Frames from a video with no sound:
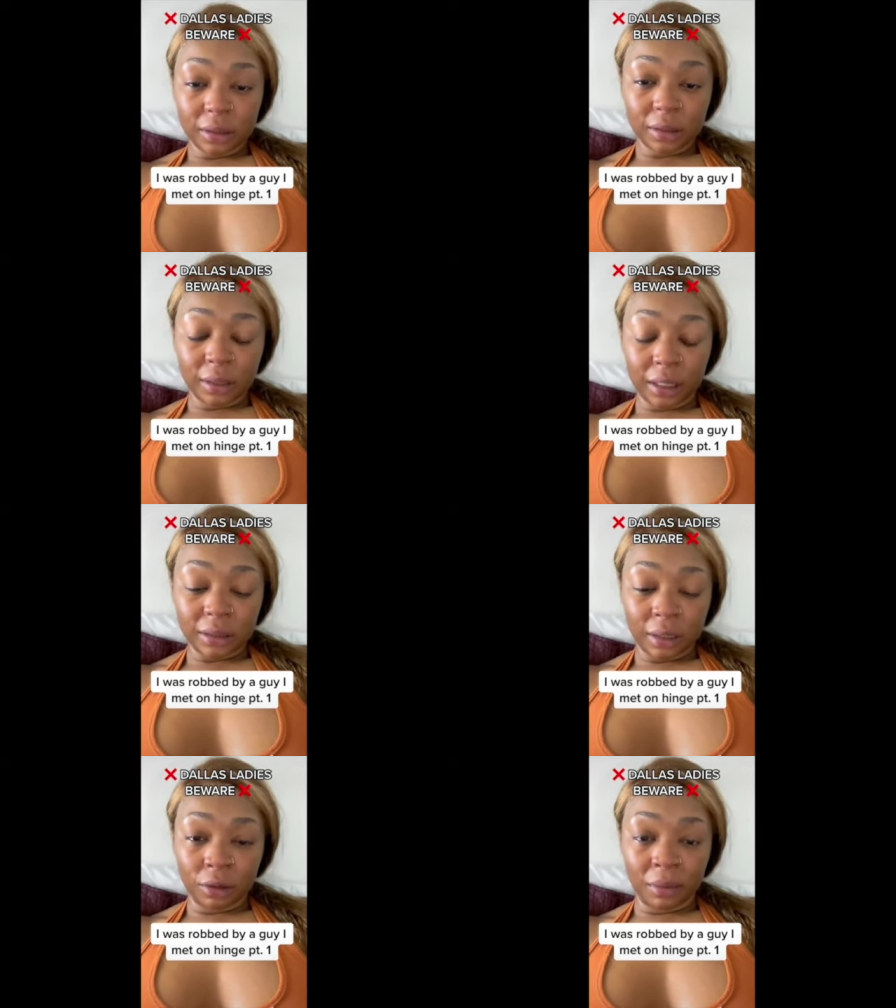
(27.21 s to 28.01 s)
Yes, I
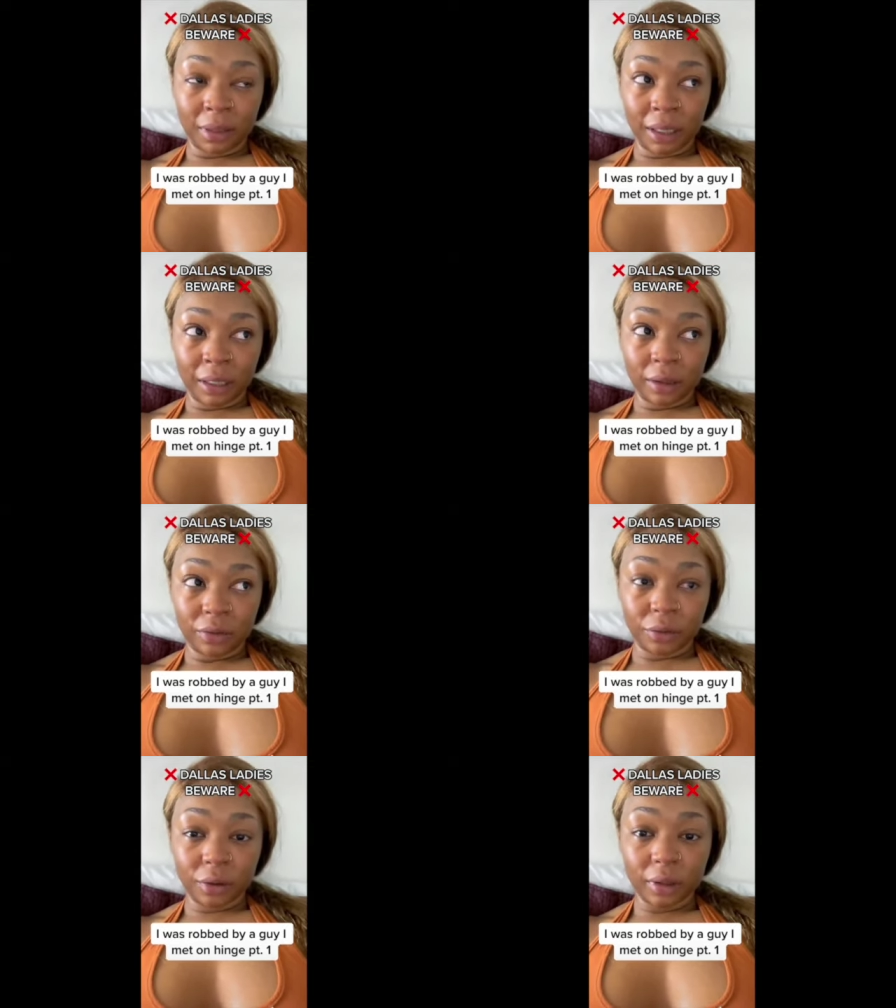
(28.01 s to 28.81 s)
know I'm an idiot
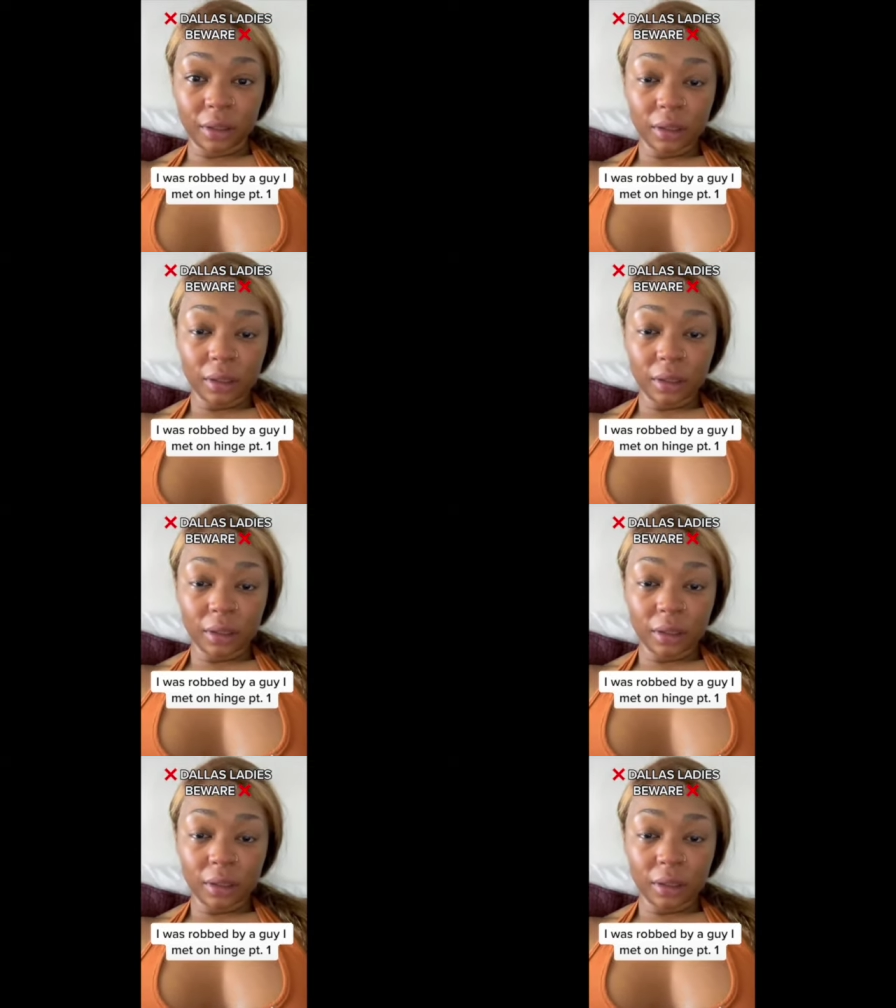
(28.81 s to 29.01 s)
for